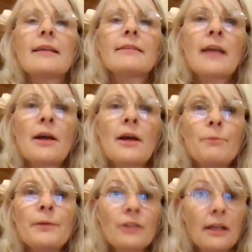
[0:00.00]
So
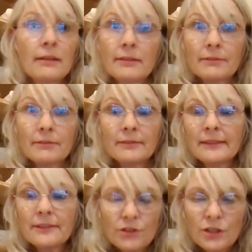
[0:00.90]
we just
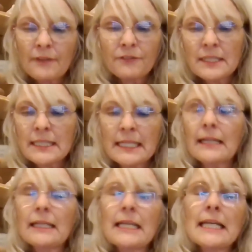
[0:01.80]
shifted
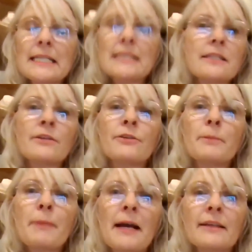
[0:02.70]
it into
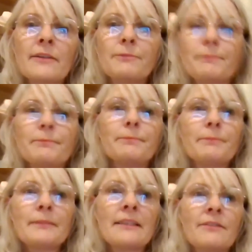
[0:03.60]
the back of
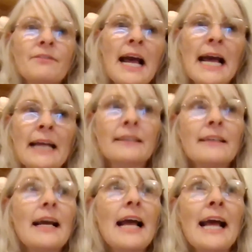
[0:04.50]
this van,
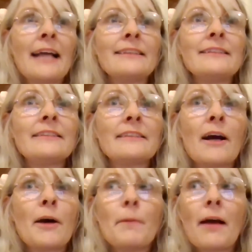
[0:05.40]
and
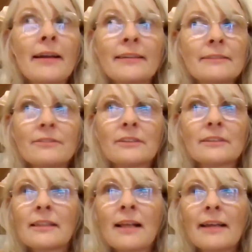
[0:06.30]
it was
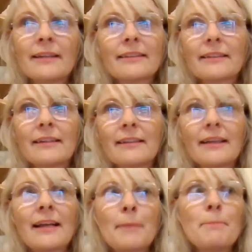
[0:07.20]
just like,
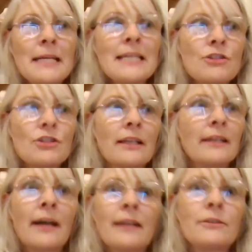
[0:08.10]

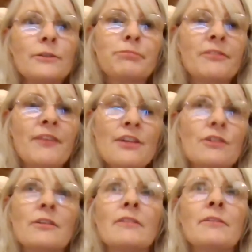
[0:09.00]
immediately I looked
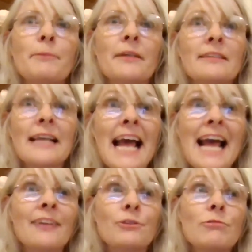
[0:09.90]
professional because I
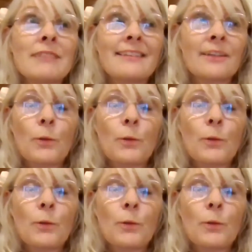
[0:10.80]
had all this